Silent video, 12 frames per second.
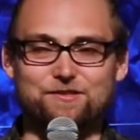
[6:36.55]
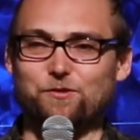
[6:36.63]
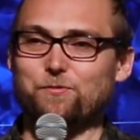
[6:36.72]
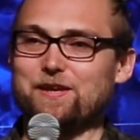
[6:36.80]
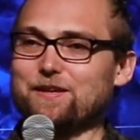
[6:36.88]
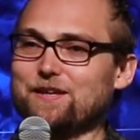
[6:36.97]
so
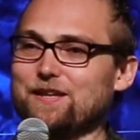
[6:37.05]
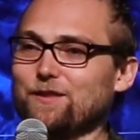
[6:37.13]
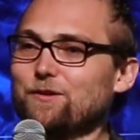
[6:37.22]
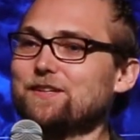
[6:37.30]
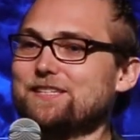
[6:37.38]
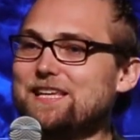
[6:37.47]
we can
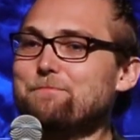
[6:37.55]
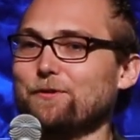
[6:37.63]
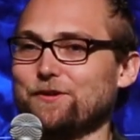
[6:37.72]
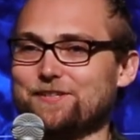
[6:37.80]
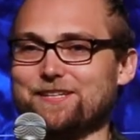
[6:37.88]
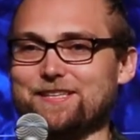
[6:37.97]
look
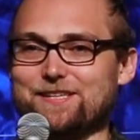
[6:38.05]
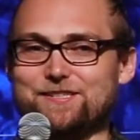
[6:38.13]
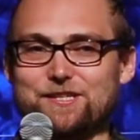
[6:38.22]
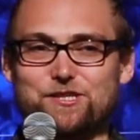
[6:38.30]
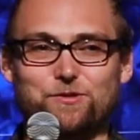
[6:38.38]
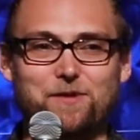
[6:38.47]
deeper into these
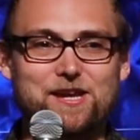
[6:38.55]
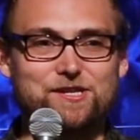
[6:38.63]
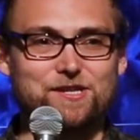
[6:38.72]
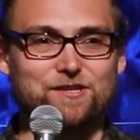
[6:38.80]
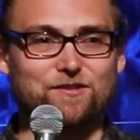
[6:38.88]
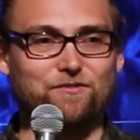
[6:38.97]

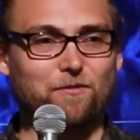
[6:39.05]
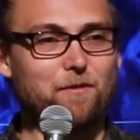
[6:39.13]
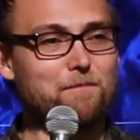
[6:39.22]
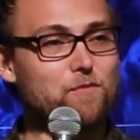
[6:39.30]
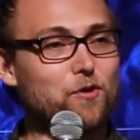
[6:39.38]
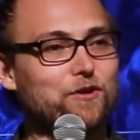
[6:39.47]
situations from
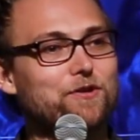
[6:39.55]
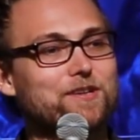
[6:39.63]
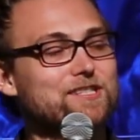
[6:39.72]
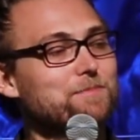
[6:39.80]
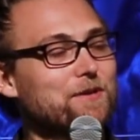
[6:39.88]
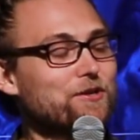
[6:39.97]
a moral
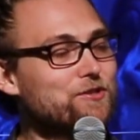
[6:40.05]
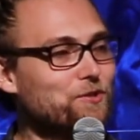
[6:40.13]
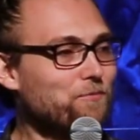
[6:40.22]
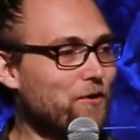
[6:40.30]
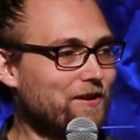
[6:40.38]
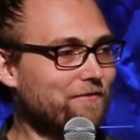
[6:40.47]
and
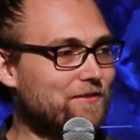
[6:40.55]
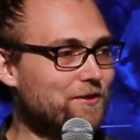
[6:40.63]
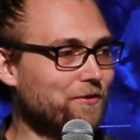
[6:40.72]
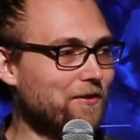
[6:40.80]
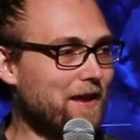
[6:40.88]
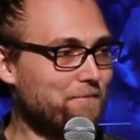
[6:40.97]
spiritual point of
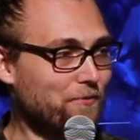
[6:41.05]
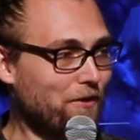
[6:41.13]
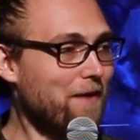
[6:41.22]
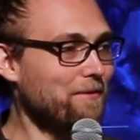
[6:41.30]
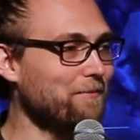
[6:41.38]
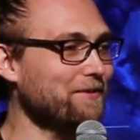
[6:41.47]
view and
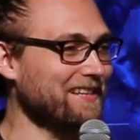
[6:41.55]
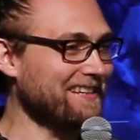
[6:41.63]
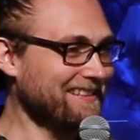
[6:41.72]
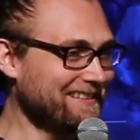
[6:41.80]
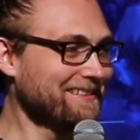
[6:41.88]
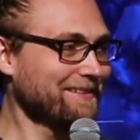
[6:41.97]

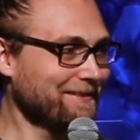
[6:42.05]
probably